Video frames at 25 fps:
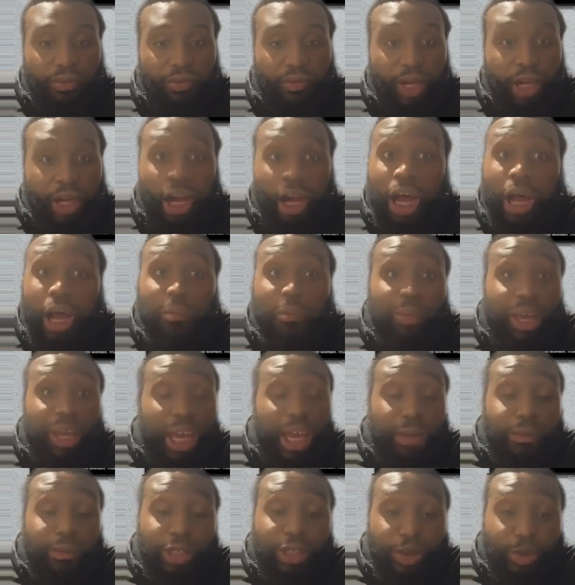A
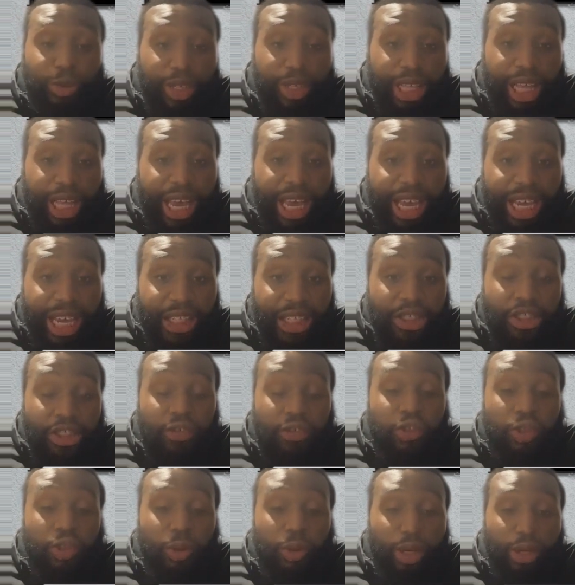man between the ages of
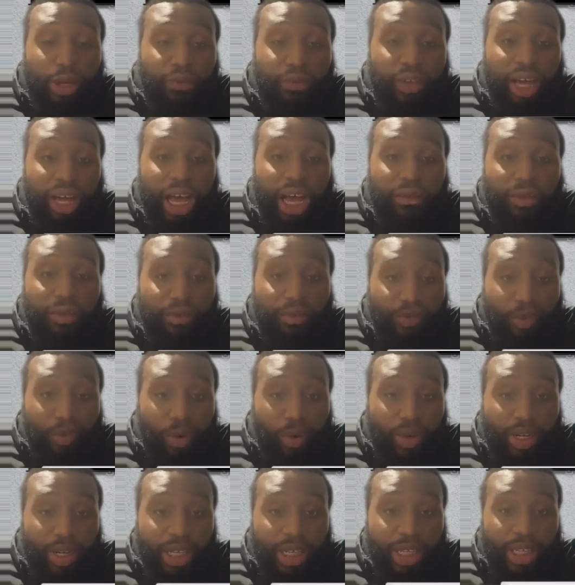25 and
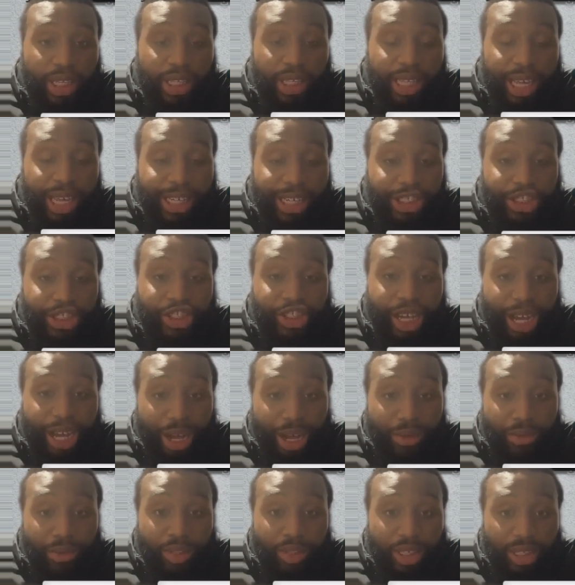40 that is
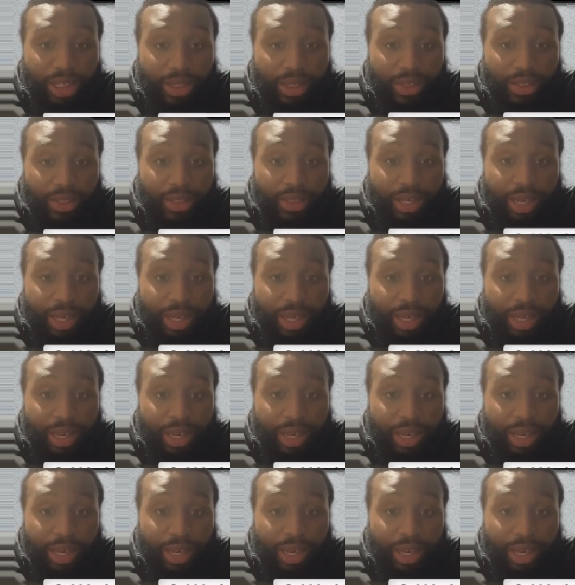childless,